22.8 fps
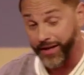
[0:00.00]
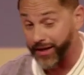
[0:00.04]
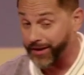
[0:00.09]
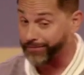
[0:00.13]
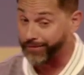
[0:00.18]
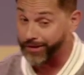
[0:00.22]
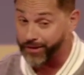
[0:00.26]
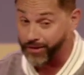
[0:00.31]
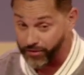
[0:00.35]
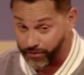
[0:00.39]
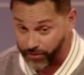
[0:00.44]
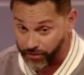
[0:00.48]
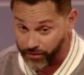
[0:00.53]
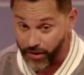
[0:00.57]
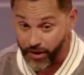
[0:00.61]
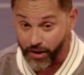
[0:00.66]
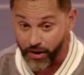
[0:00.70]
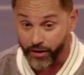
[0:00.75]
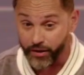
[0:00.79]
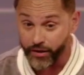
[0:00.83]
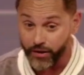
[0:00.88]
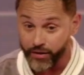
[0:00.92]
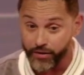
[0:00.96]
again,
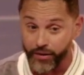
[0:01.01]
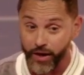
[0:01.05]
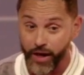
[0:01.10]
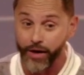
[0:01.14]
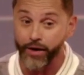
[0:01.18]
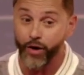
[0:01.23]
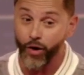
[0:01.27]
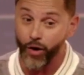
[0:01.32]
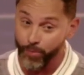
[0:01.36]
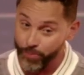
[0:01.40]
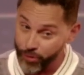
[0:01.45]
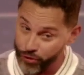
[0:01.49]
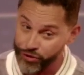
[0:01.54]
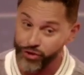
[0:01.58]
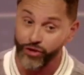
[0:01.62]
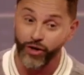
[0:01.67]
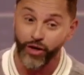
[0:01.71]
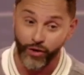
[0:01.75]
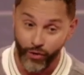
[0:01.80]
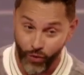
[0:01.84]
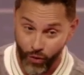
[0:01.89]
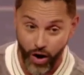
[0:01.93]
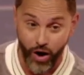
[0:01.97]
I know I'm
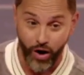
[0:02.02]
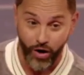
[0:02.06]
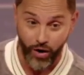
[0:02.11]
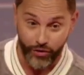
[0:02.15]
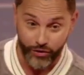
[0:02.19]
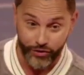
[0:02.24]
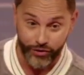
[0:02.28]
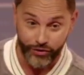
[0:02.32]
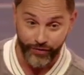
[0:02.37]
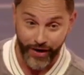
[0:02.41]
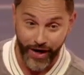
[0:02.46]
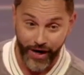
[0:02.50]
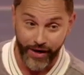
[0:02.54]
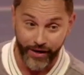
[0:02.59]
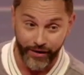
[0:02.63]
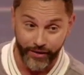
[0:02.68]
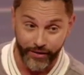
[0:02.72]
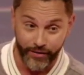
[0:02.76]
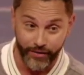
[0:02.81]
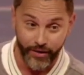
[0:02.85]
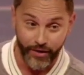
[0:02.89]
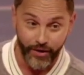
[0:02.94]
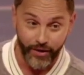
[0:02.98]
pushing on the walls, right?
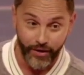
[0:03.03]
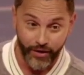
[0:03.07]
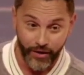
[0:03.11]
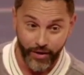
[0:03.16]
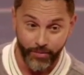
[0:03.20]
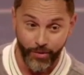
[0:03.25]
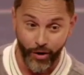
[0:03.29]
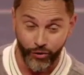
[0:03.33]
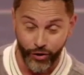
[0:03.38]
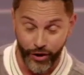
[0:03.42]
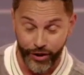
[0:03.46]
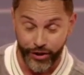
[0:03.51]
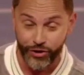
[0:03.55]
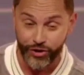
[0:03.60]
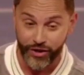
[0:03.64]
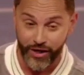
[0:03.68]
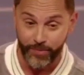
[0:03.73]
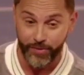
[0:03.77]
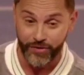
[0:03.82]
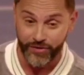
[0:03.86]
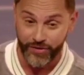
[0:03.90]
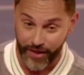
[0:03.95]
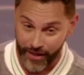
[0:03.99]
Come on, look at your
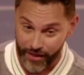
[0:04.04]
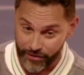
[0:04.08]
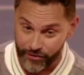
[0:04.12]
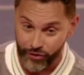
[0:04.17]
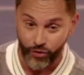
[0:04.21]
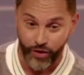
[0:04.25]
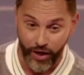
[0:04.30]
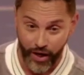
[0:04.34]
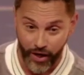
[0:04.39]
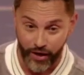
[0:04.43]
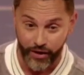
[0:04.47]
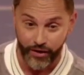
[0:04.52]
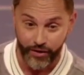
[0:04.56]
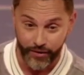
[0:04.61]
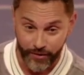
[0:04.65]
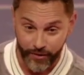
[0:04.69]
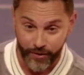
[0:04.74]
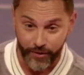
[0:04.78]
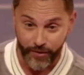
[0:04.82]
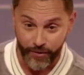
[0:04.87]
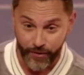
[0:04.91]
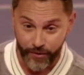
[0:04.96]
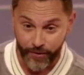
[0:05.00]
neighbor, say, it's okay.
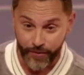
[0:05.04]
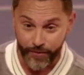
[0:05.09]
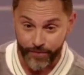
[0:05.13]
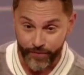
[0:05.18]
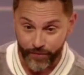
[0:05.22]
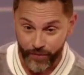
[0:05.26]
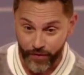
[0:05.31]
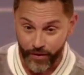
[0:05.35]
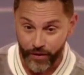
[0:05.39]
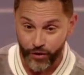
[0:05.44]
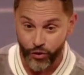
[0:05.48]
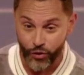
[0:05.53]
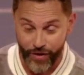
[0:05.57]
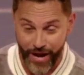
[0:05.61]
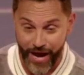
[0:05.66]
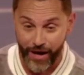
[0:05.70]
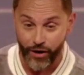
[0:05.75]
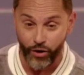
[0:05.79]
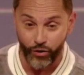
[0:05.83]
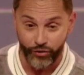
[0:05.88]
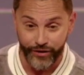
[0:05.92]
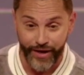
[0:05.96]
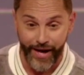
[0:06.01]
You're
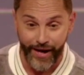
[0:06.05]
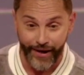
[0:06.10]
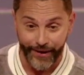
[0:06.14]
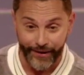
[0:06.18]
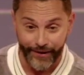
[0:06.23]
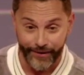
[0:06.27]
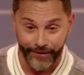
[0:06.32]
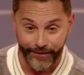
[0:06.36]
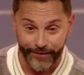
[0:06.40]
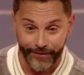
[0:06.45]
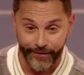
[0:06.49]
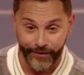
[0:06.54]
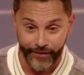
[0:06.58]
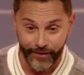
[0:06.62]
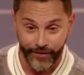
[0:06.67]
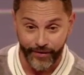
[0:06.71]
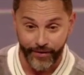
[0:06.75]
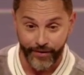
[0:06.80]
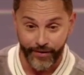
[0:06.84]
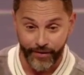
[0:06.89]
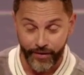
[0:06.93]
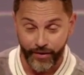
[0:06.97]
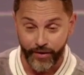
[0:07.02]
not going to die.
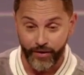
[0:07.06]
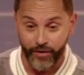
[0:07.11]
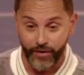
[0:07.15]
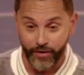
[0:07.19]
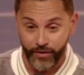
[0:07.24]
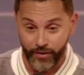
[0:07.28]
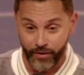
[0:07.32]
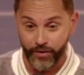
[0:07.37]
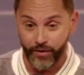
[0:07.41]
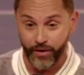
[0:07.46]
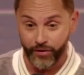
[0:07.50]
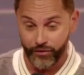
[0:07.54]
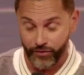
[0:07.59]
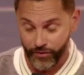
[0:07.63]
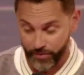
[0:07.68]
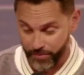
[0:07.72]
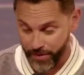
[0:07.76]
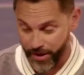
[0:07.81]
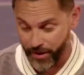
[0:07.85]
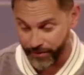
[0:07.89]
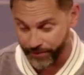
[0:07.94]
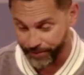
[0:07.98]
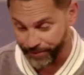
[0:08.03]
That's
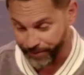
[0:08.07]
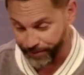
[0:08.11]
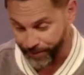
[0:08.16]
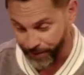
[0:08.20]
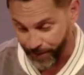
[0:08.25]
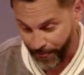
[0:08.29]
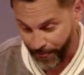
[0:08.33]
amen.